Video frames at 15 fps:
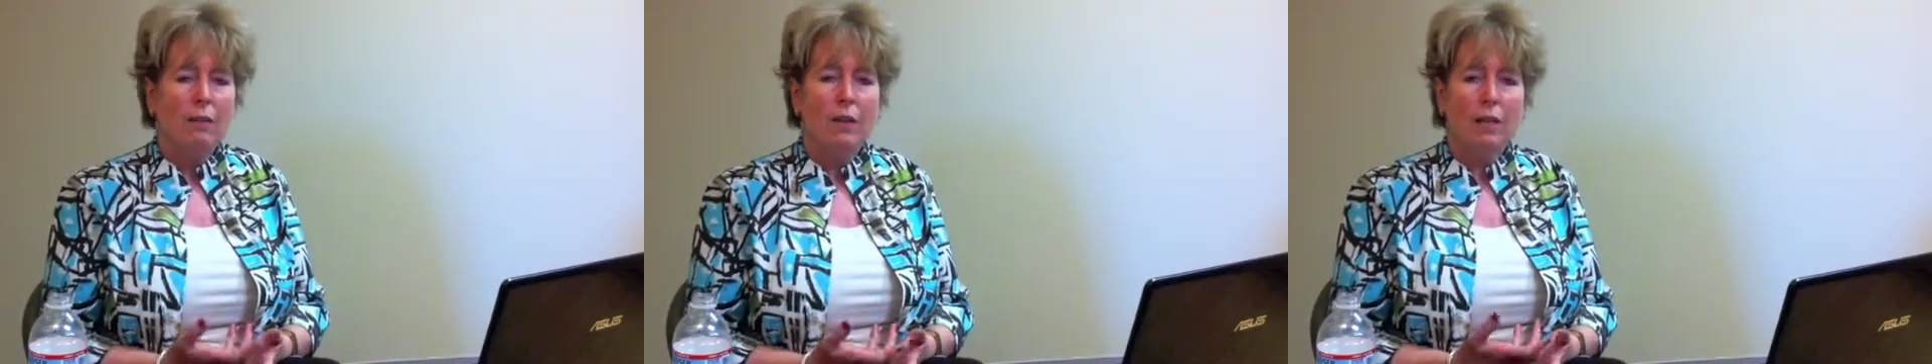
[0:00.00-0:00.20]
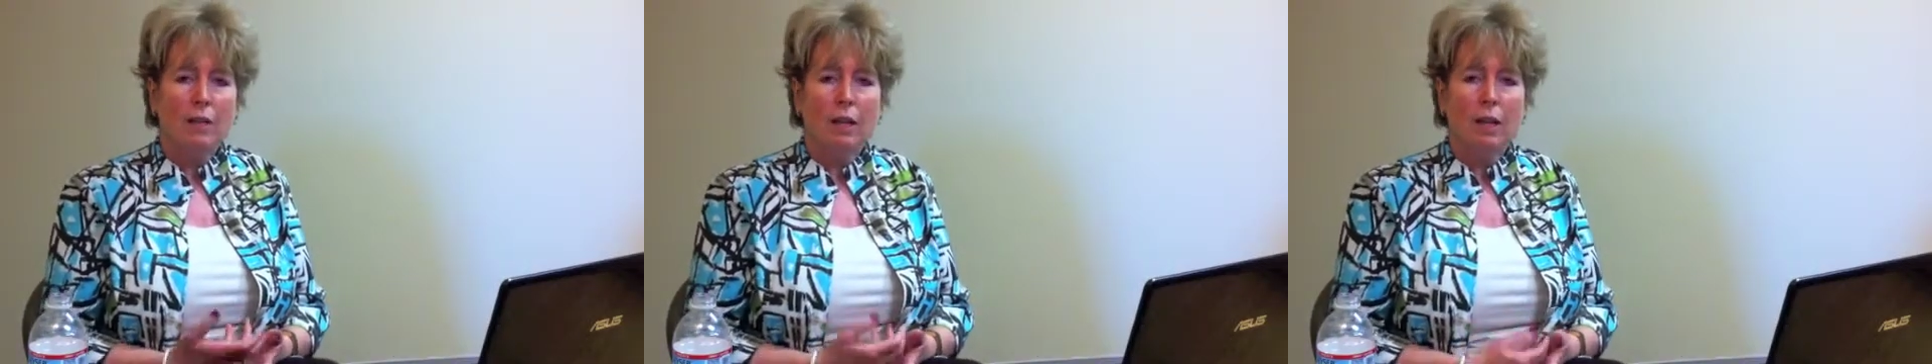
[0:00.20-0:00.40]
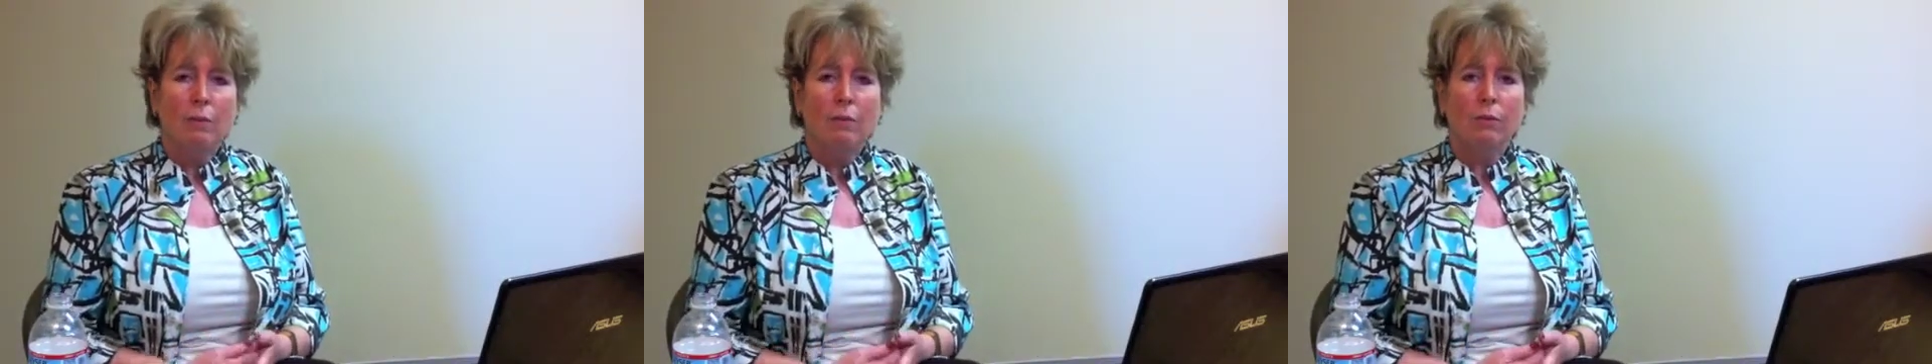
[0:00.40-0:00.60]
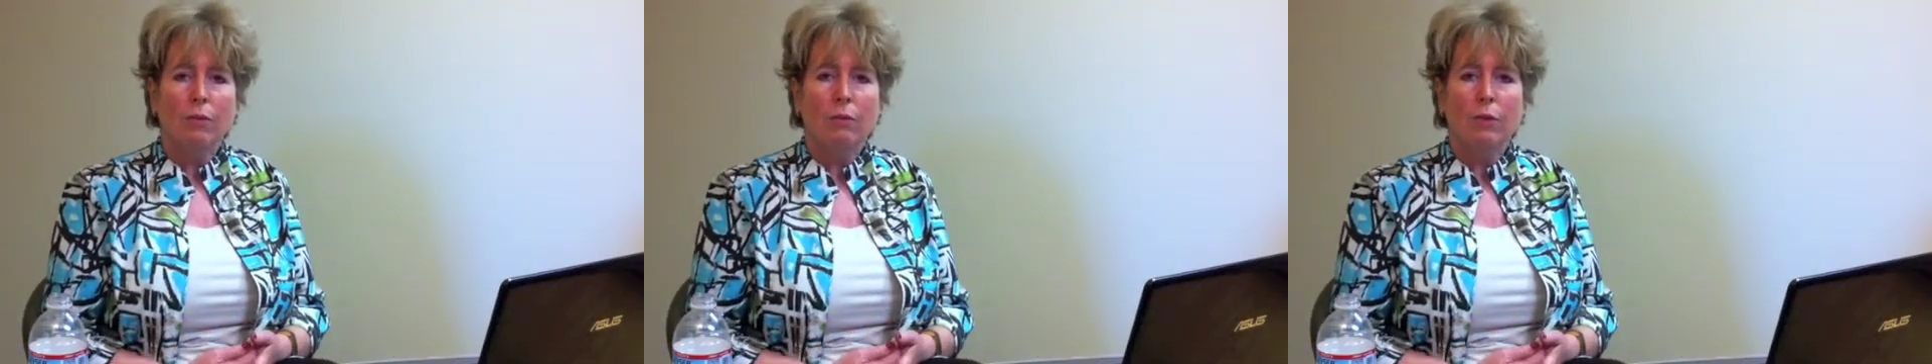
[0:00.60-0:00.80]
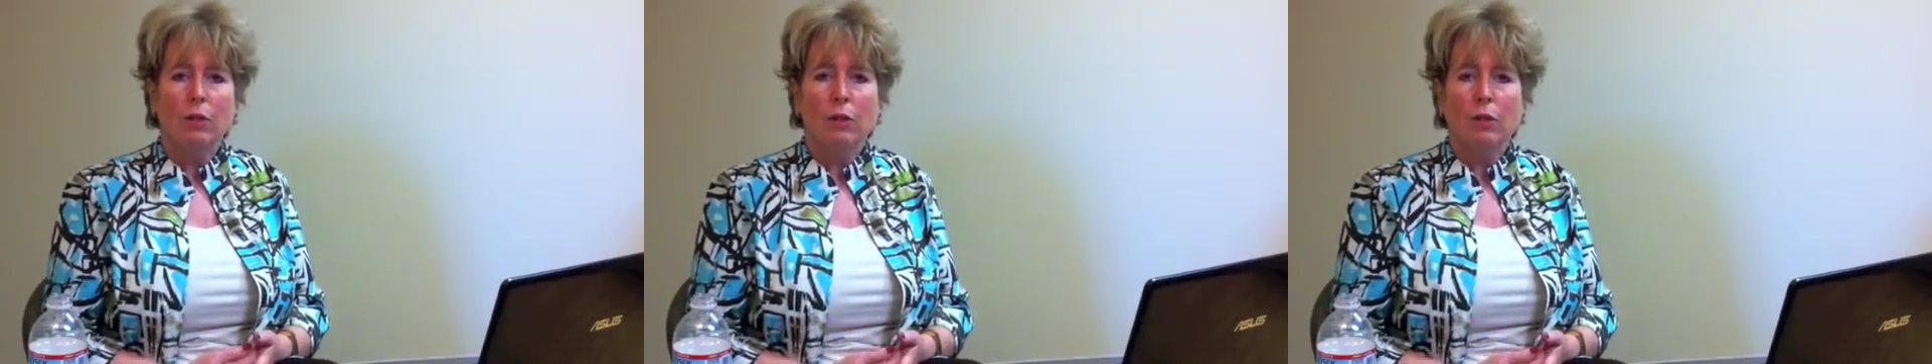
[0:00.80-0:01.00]
FSM,
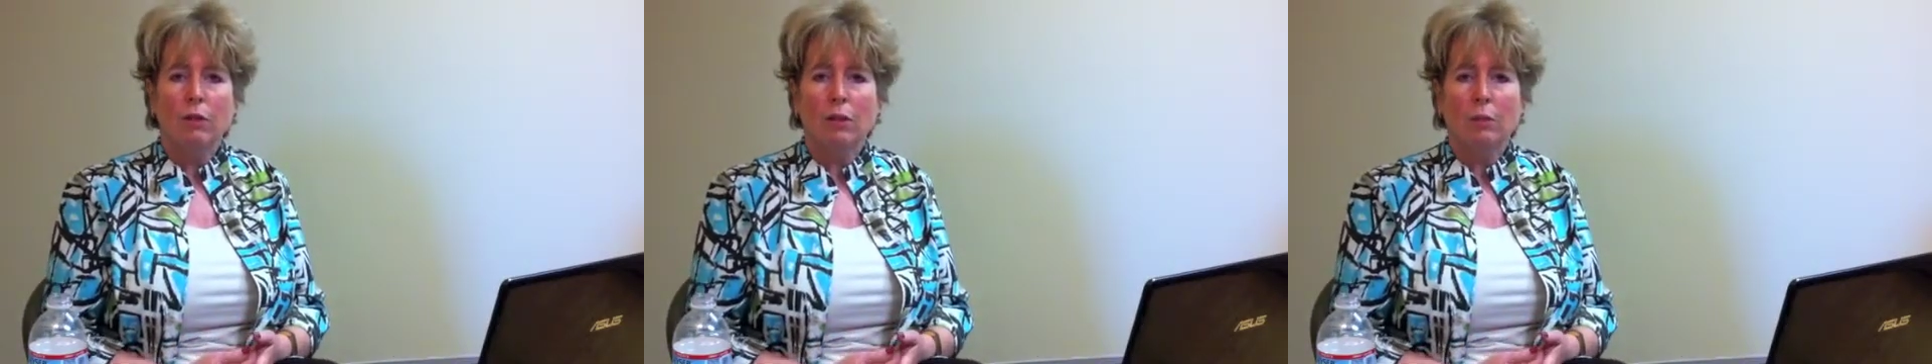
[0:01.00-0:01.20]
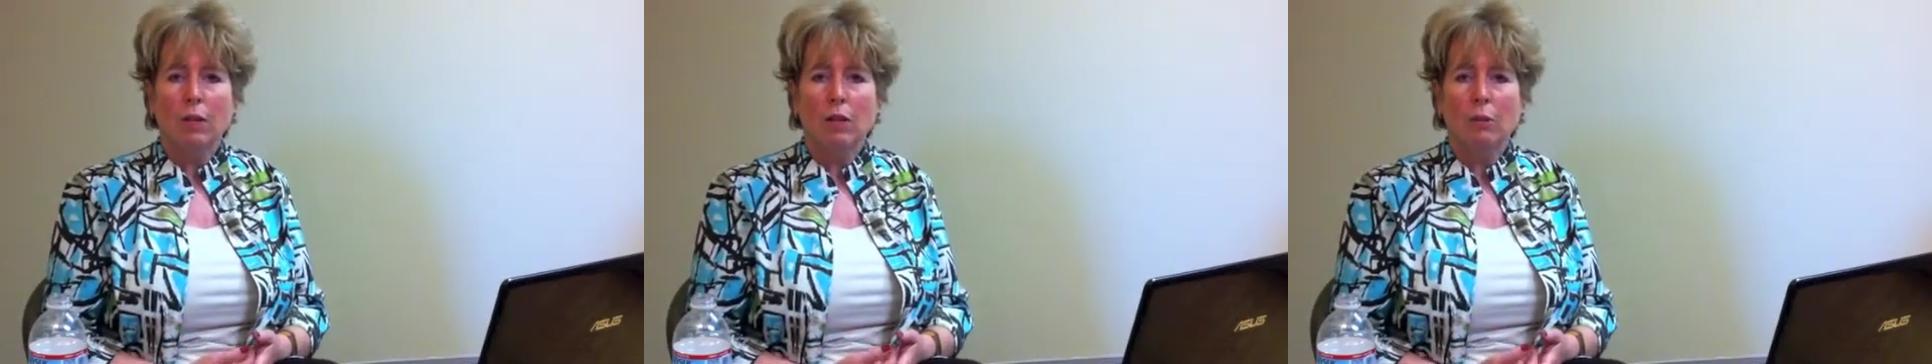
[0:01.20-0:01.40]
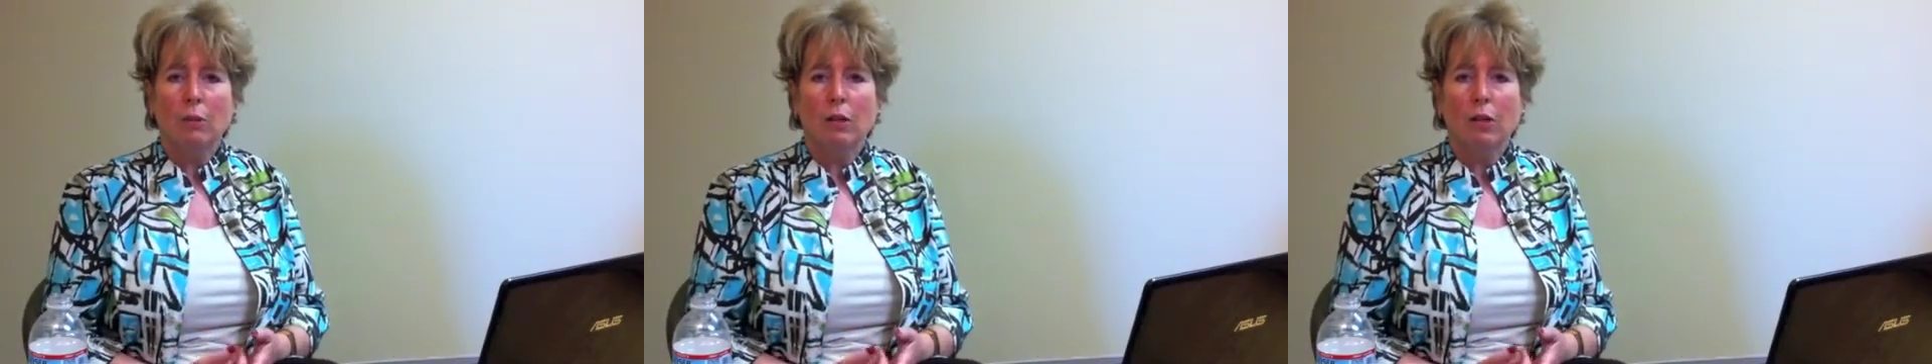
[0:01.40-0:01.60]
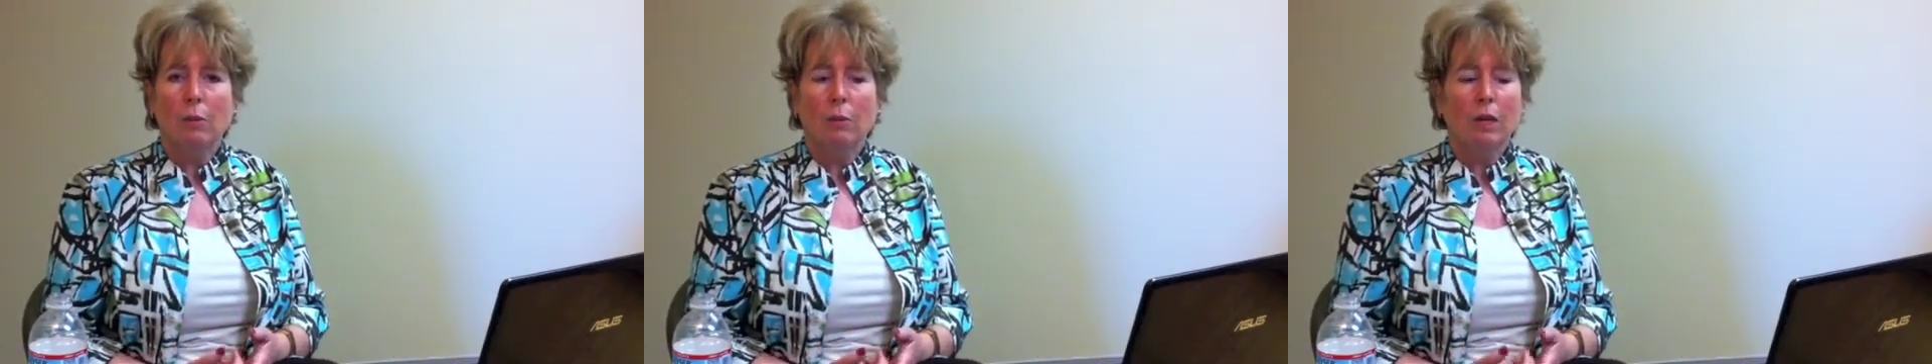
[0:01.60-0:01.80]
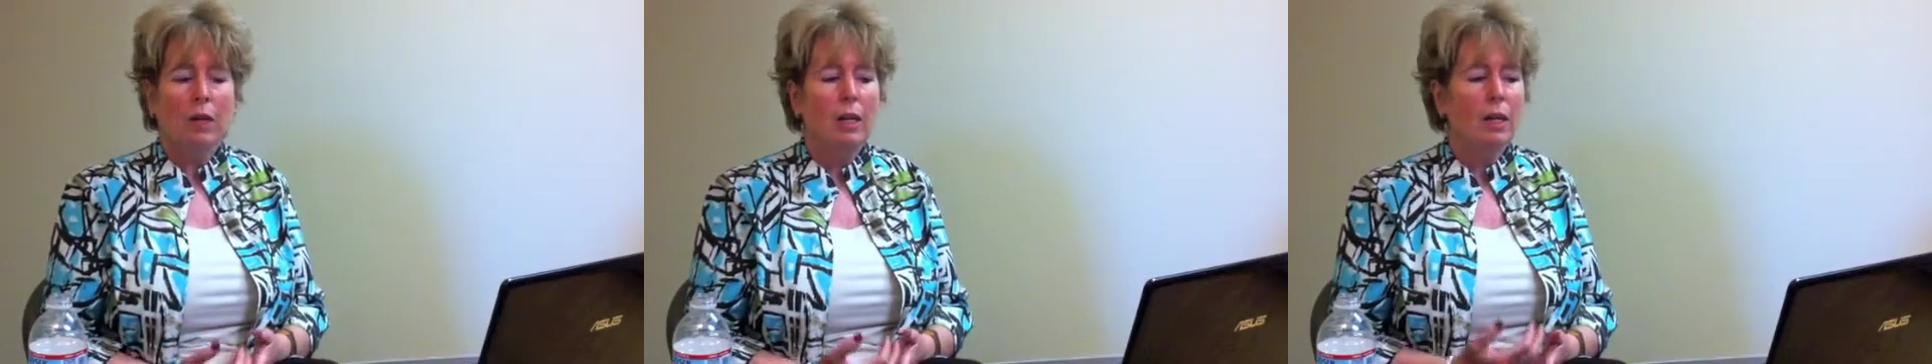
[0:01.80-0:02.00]
Field Service Management
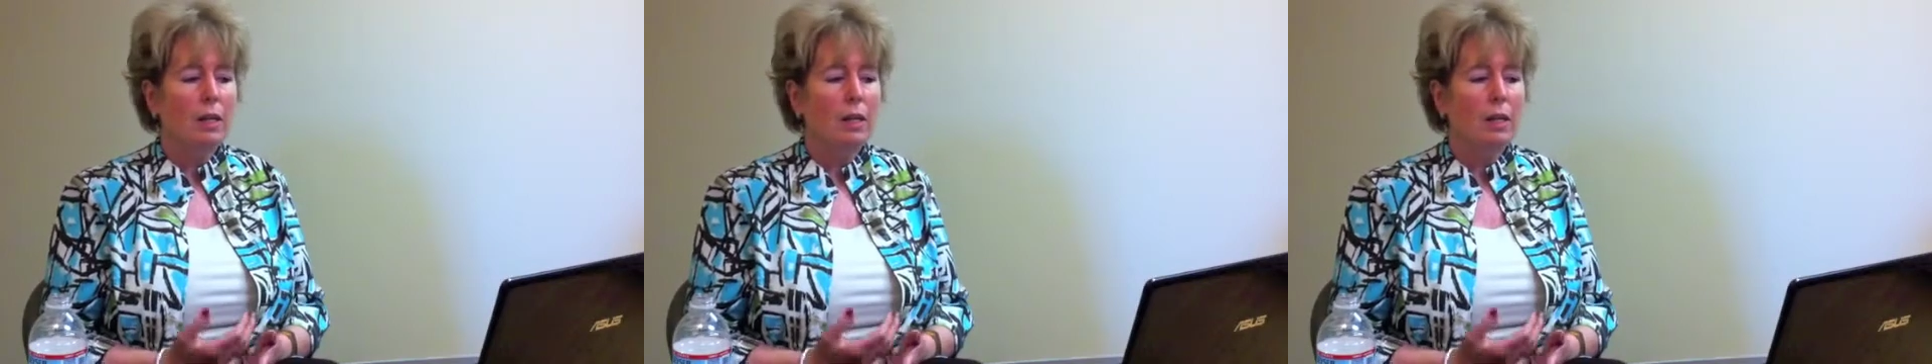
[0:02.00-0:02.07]
Company,